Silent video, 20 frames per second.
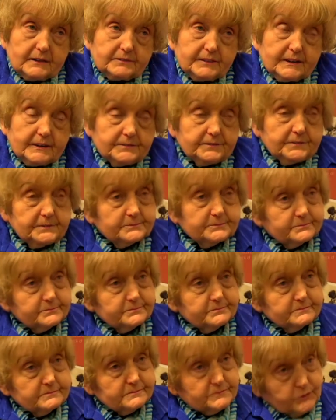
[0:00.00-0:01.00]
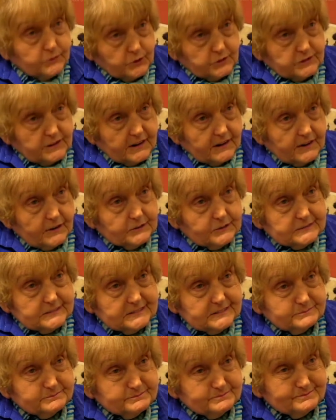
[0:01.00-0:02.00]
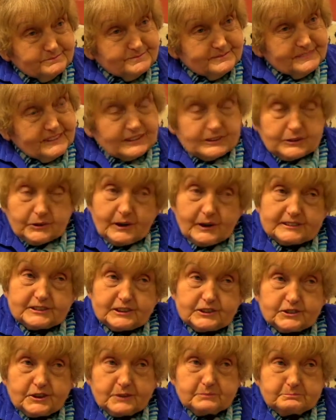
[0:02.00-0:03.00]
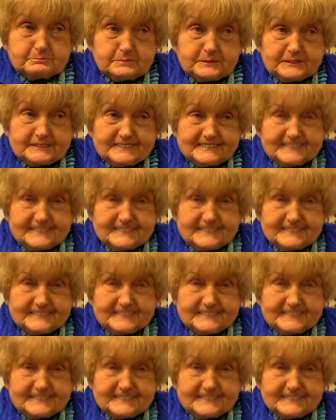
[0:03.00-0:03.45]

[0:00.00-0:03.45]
Aviv to Terre Haute. It's quite a jump.